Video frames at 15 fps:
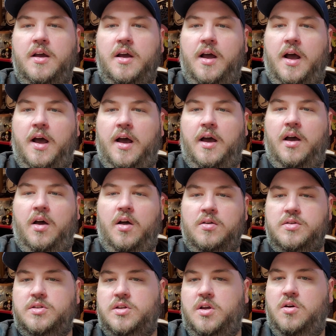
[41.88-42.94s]

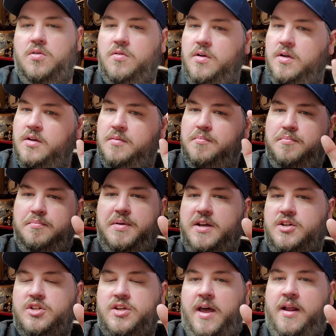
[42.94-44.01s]
Also,
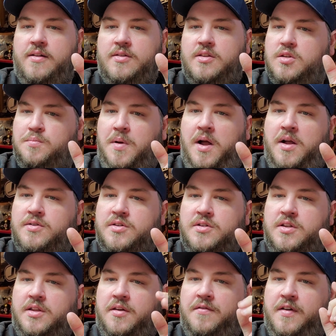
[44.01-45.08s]
big shout out to the sponsors
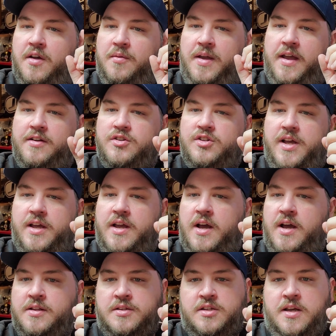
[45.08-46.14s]
of the event. We had
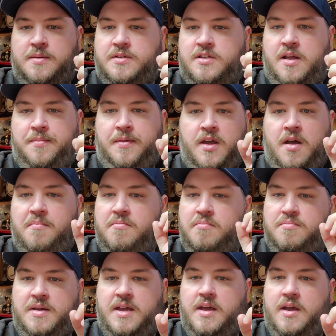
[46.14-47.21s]
JConcepts stepping up
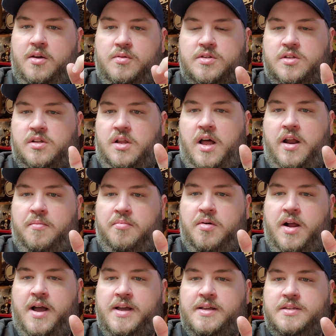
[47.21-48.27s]
big with a lot of
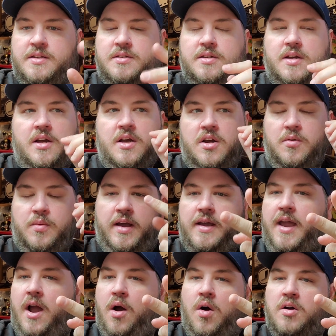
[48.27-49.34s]
prizes. We had
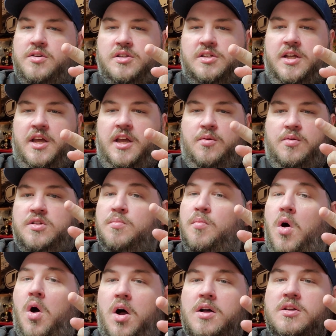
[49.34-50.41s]
Cow RC with some
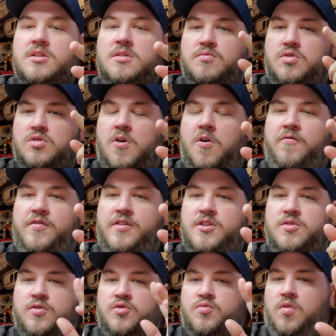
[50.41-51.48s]
awesome
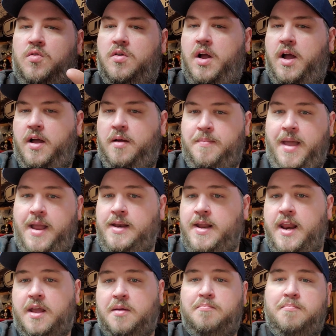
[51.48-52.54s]
trophies, which were
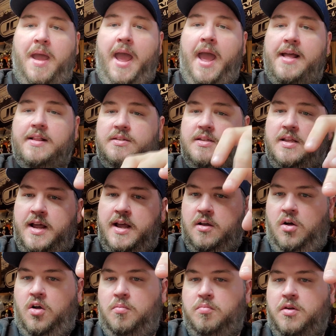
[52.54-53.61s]
magnetic mats that had
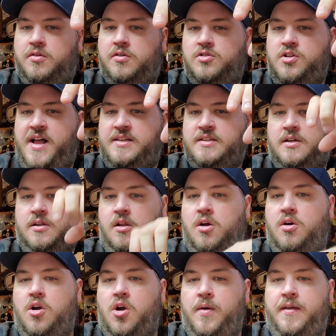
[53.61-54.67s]
the Hall Brothers Classic
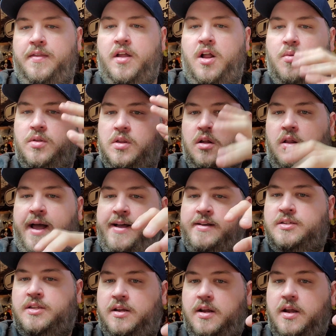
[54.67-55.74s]
logo in there with the
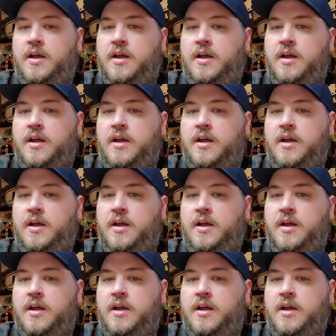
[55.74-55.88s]
class that